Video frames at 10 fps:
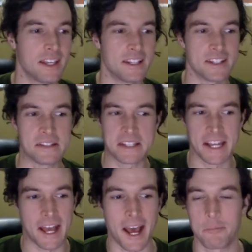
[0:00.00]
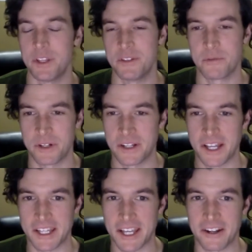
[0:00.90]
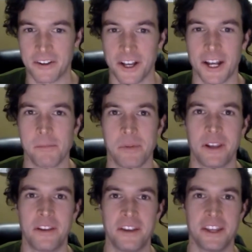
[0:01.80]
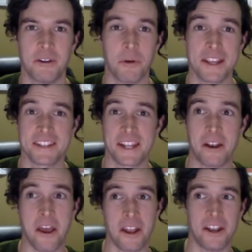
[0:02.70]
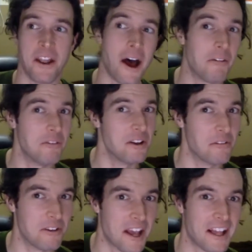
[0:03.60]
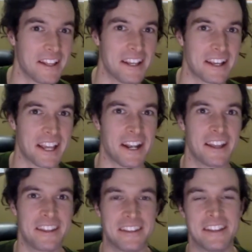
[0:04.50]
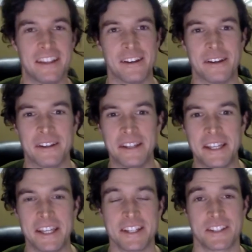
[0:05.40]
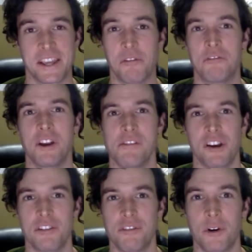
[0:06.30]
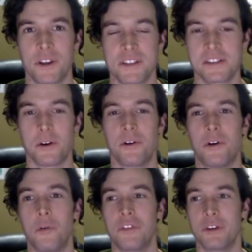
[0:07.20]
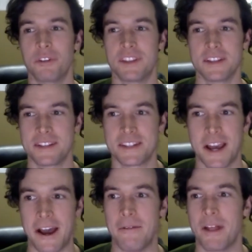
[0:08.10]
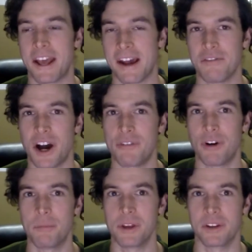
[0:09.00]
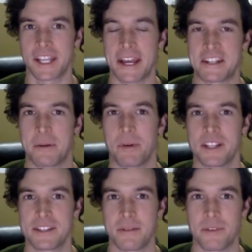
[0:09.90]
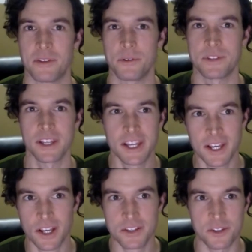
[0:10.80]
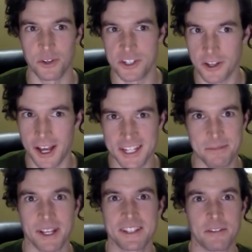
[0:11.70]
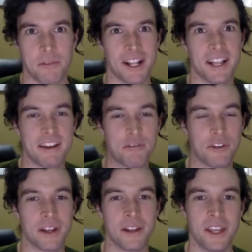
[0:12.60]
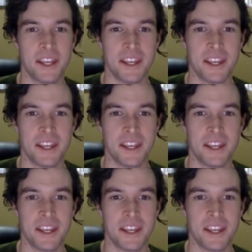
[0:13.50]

It just kind of happens when I get all caught up in race and not real reality. I kind of just get very, very focused. So hopefully with this time that I have off, I'll be able to catch up on some of those social aspects of my life, and